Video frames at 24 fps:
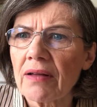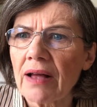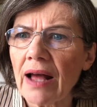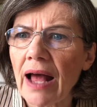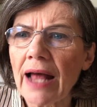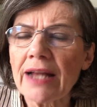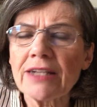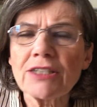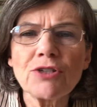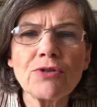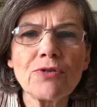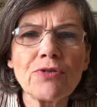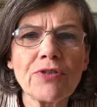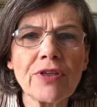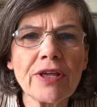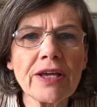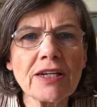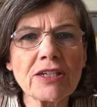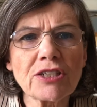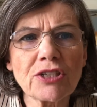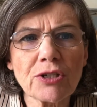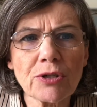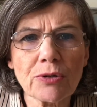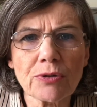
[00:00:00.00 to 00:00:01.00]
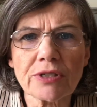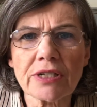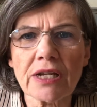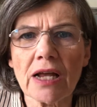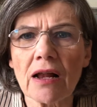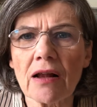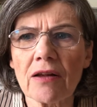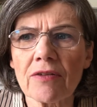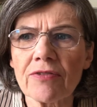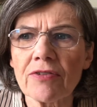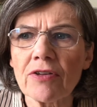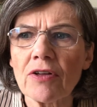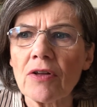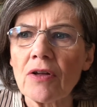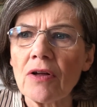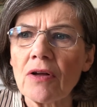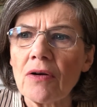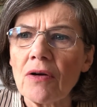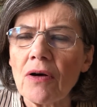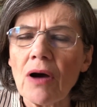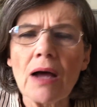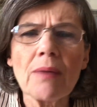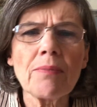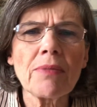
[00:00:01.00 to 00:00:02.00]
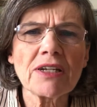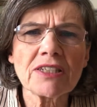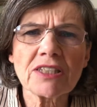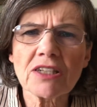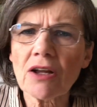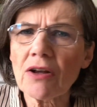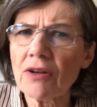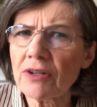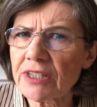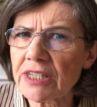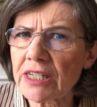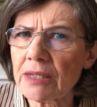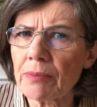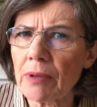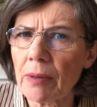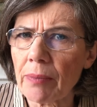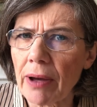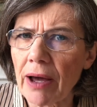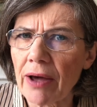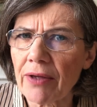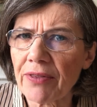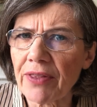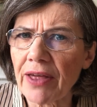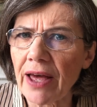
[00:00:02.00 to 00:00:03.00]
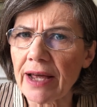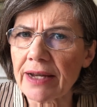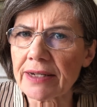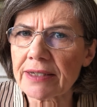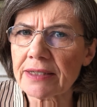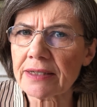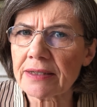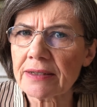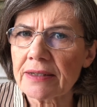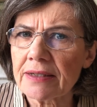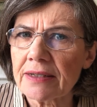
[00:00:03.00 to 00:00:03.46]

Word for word: and you think to yourself i must ask them about that